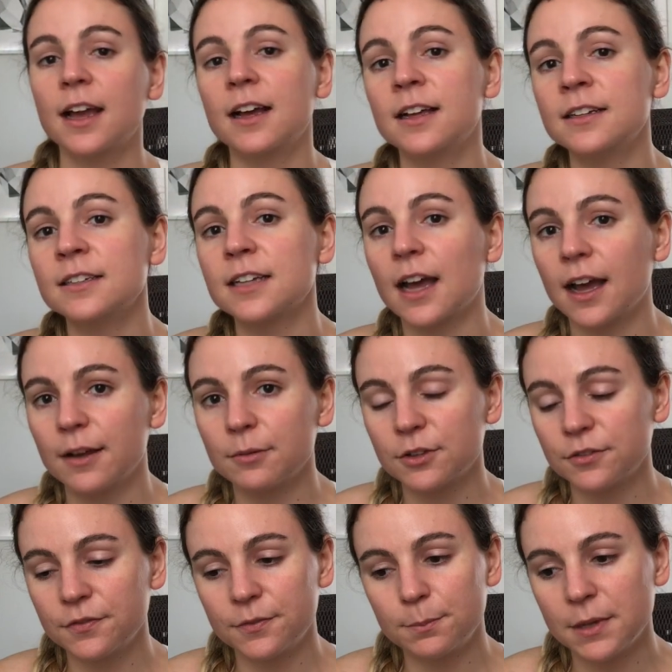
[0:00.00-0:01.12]
And I will
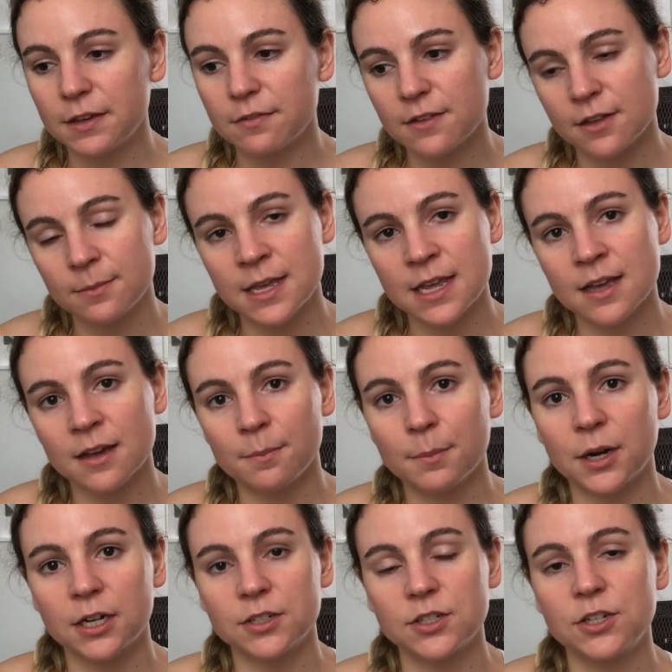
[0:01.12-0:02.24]
be filming
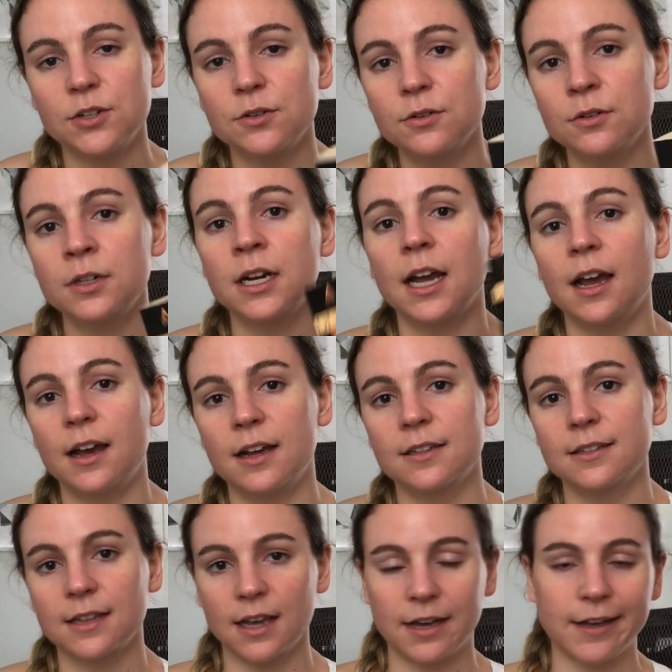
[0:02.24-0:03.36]
part two
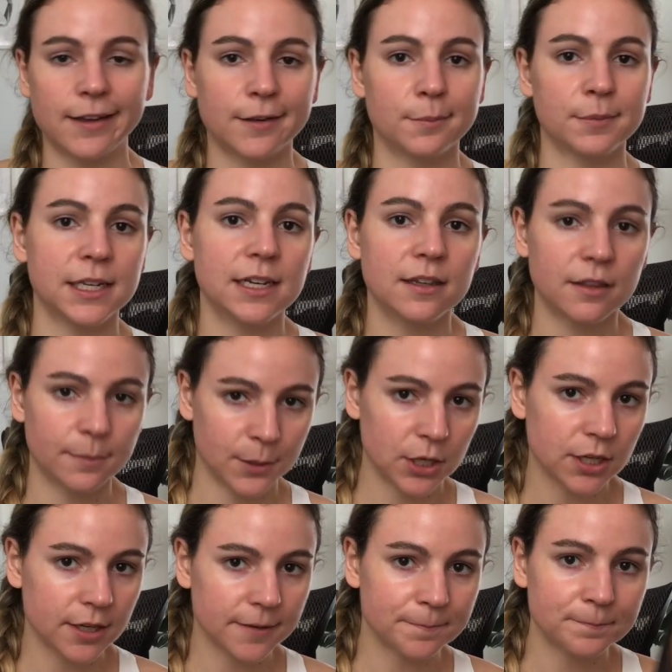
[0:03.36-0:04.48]
as I complete the
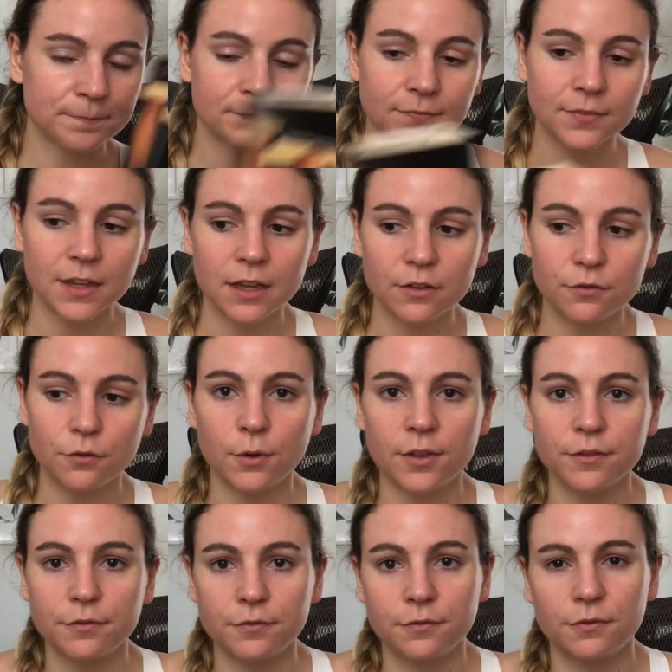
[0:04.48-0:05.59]
book for the
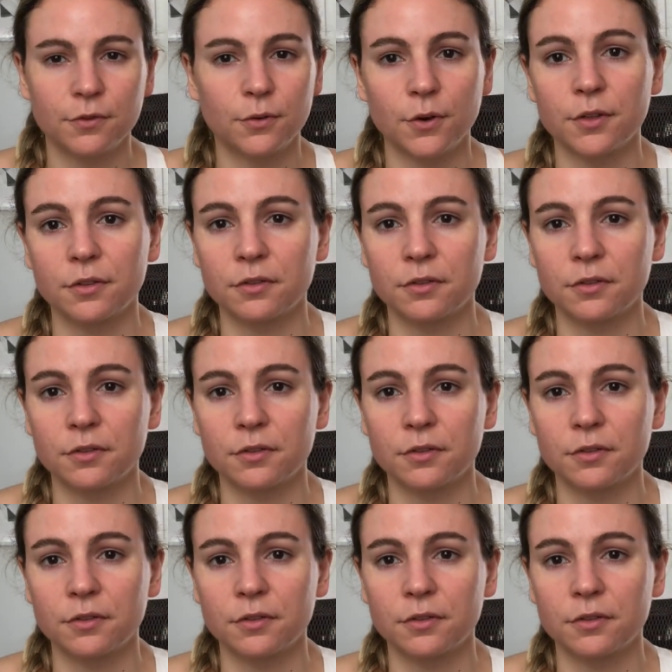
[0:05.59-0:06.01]
fourth